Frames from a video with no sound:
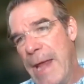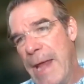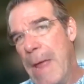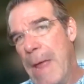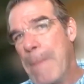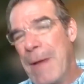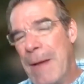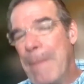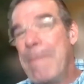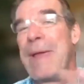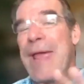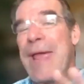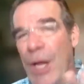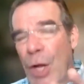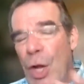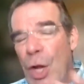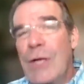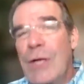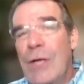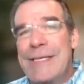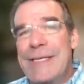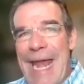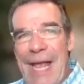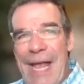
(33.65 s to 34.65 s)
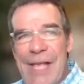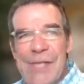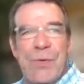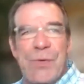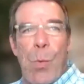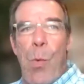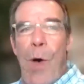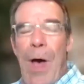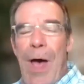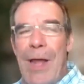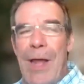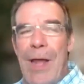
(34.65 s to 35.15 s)
but being looked at as
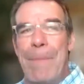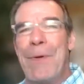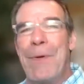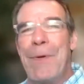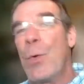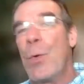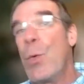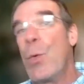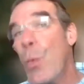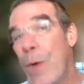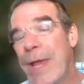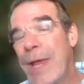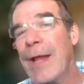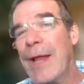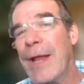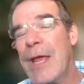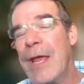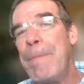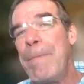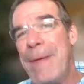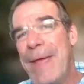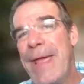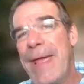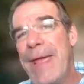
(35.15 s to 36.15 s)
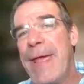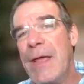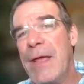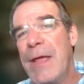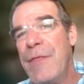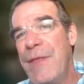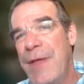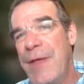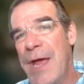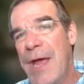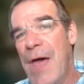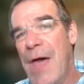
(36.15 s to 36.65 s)
one, but really being
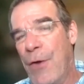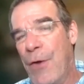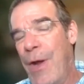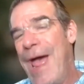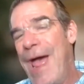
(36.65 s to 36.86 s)
the other?